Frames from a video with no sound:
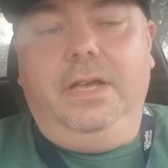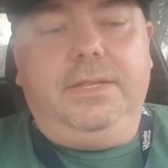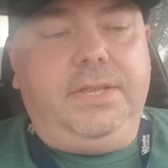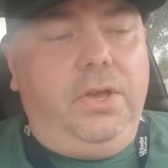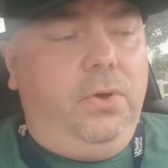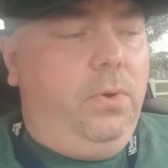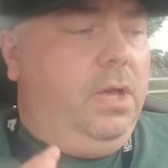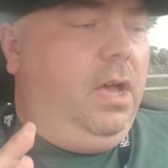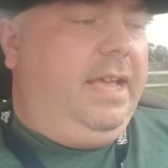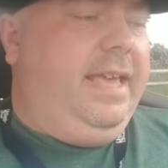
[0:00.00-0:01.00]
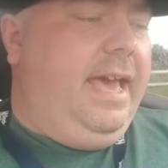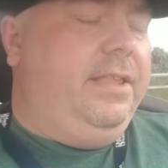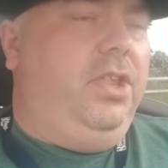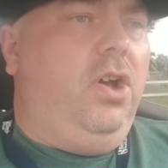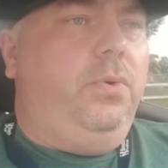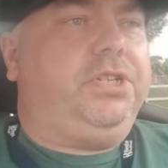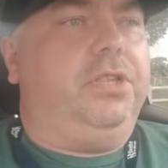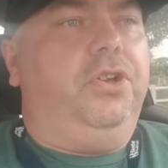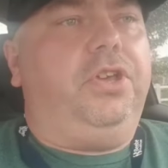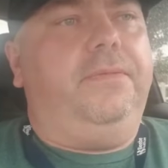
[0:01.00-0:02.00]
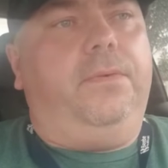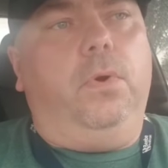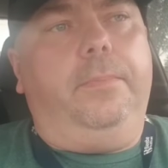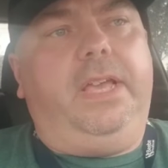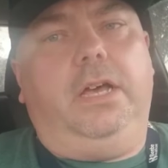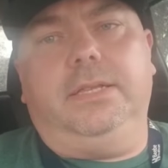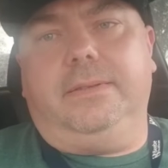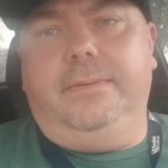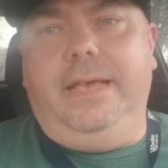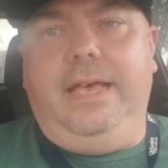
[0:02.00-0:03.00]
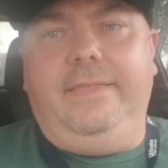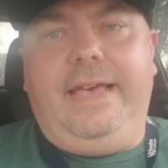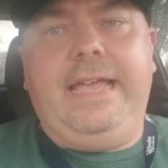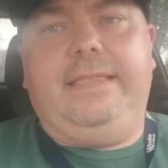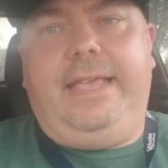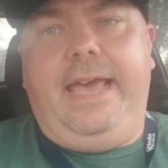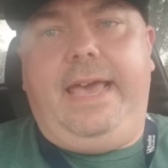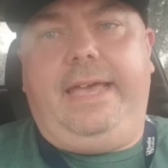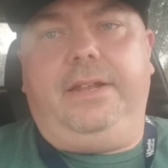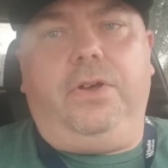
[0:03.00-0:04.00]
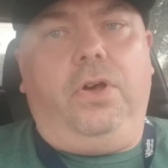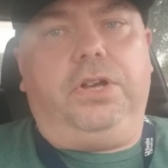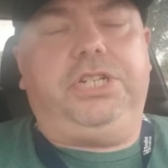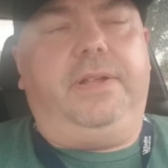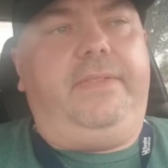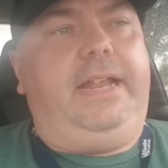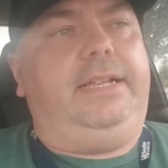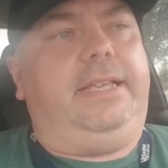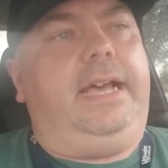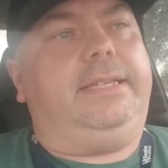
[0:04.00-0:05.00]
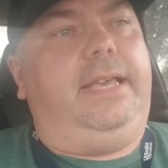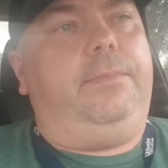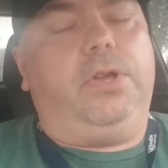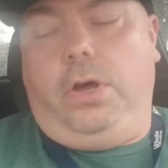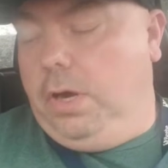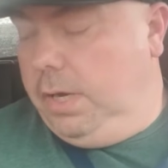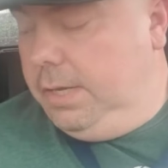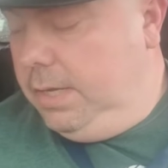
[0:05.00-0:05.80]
So again, know what you're looking for, because that day an auction of that exact same card,